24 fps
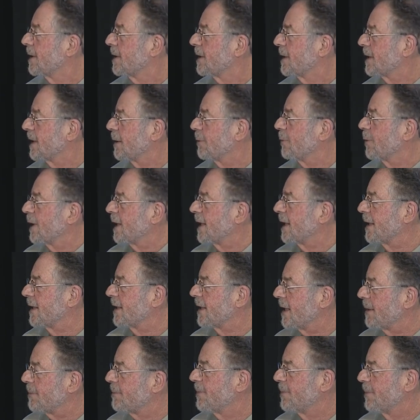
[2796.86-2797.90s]
that will end
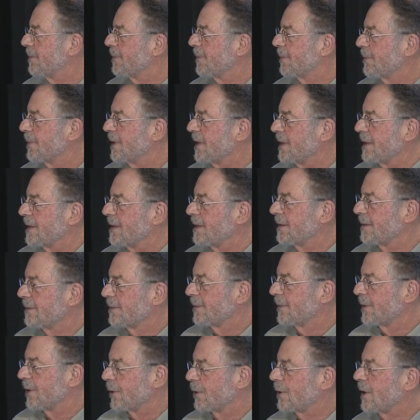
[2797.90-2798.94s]
up being,
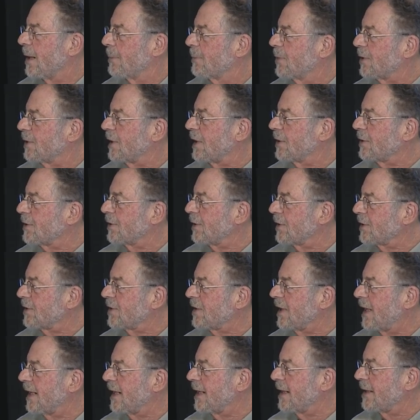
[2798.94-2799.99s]
you know, computational
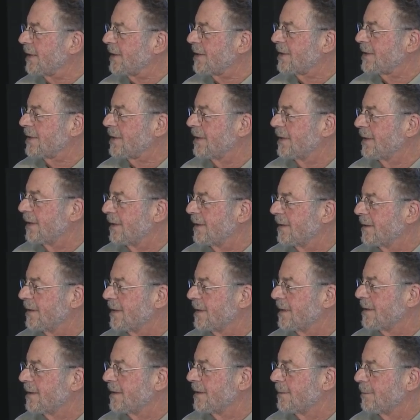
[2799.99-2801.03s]
science
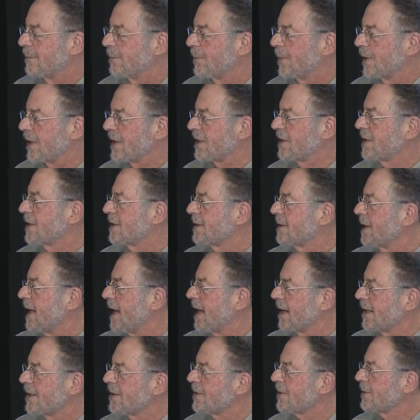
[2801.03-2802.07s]
plus
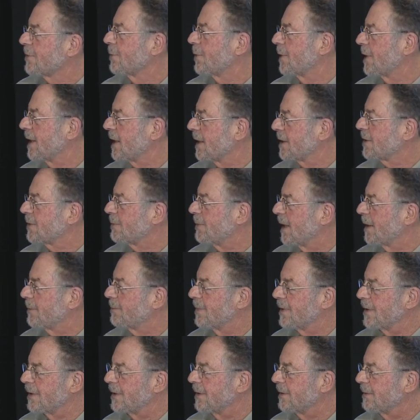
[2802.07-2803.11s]
X, where X might
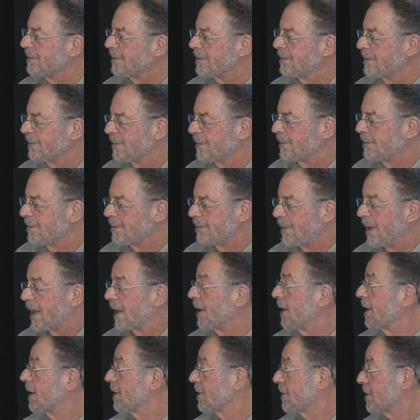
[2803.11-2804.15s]
be
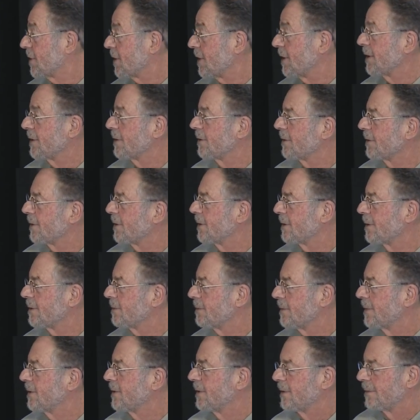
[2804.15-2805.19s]
biology or
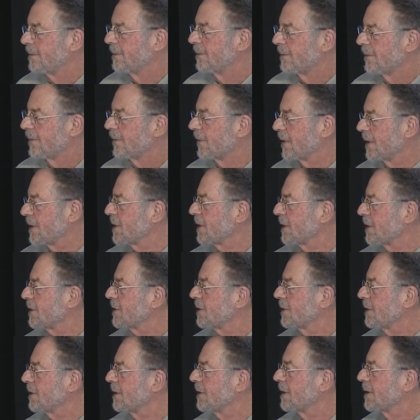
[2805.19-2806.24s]
physics
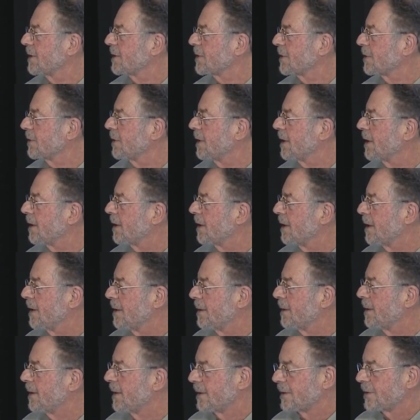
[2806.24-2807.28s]
and, and so on.
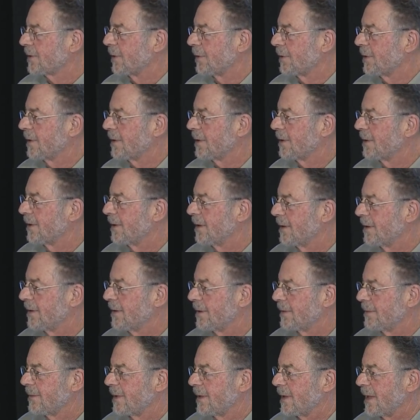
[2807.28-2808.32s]
So you,
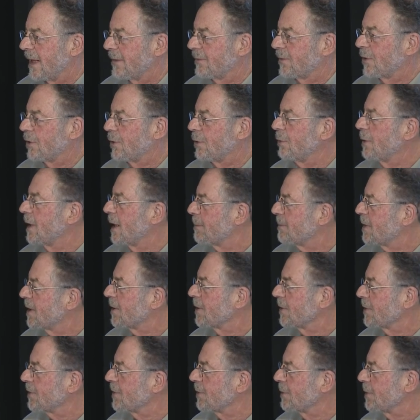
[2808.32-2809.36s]
you have to do that
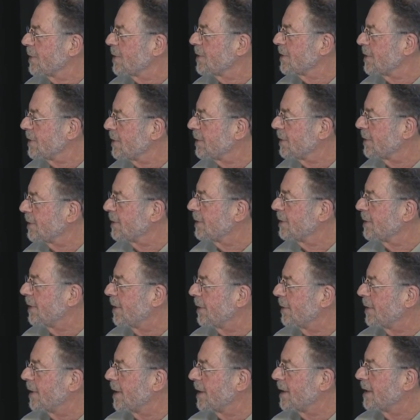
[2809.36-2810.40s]
because there isn't a,
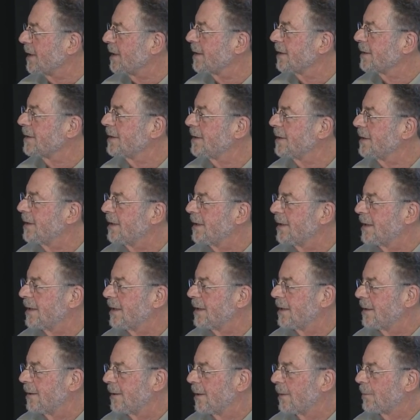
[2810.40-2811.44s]
already a,
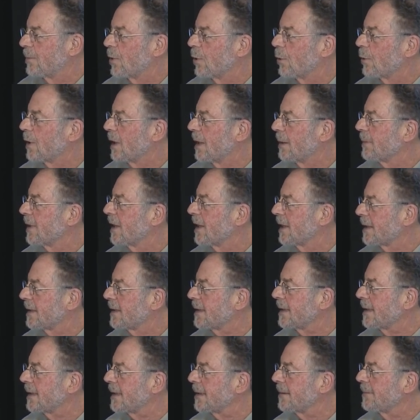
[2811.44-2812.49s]
a program like
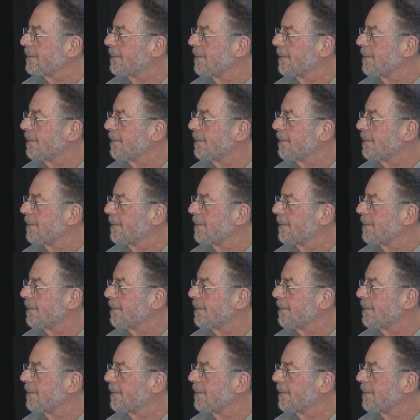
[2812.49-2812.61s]
that.